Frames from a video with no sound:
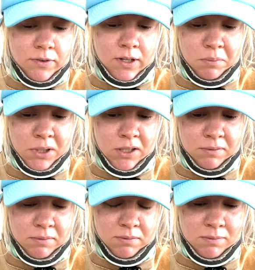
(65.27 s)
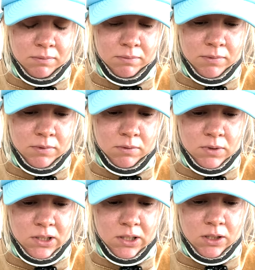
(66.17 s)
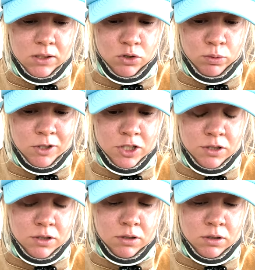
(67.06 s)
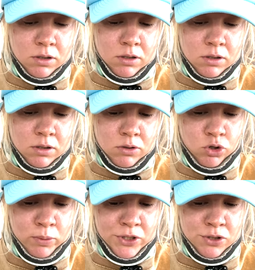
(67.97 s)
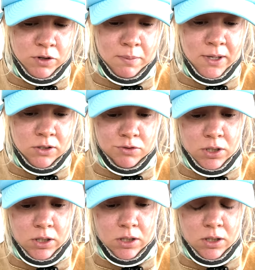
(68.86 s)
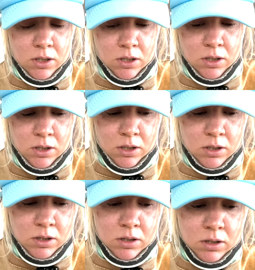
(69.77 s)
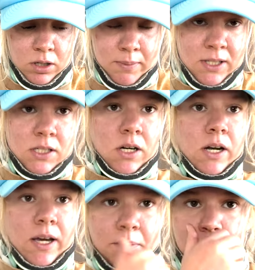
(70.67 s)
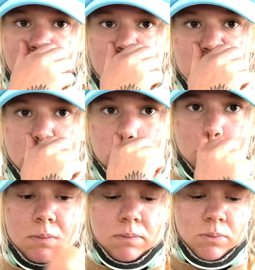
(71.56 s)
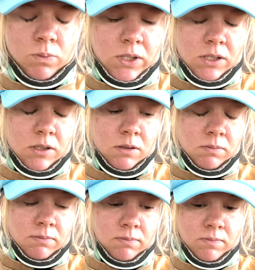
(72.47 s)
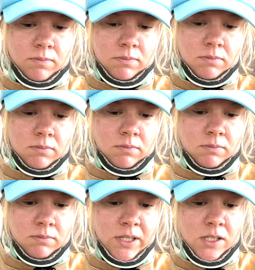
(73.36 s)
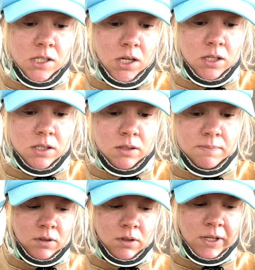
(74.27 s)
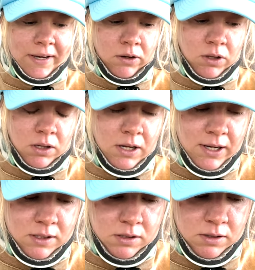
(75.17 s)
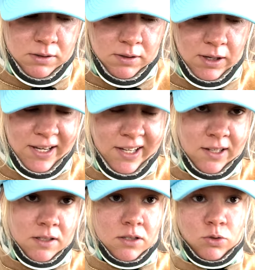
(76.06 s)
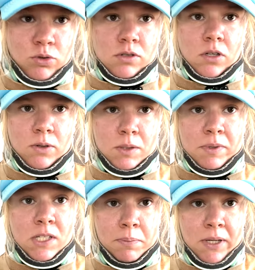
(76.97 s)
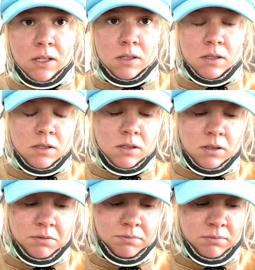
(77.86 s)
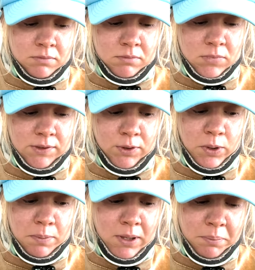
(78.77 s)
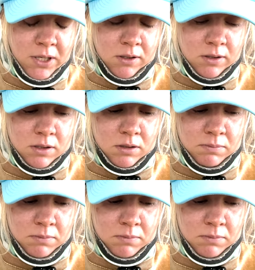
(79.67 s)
and I mean, it is almost 3 months, really. 3 months in a neck brace is, it sucks. Now, the last 8 or so has been spent living with my parents,